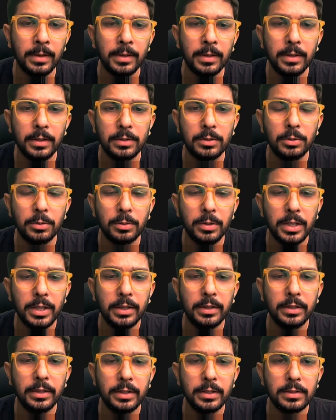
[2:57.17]
So
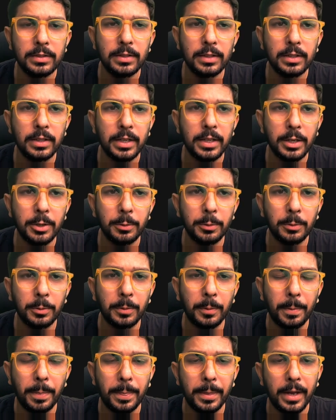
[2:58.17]
in this scenario,
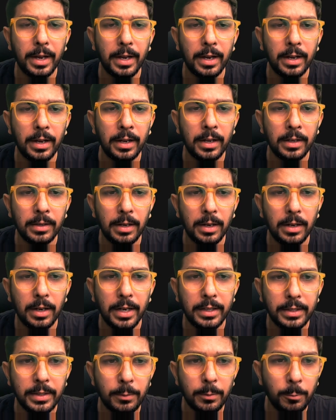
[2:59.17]
I
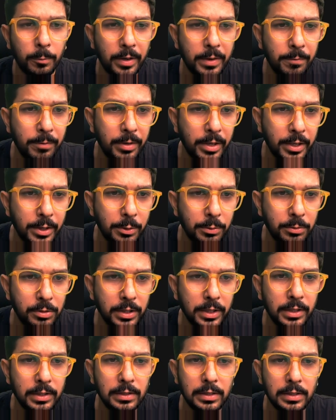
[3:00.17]
think when we are using this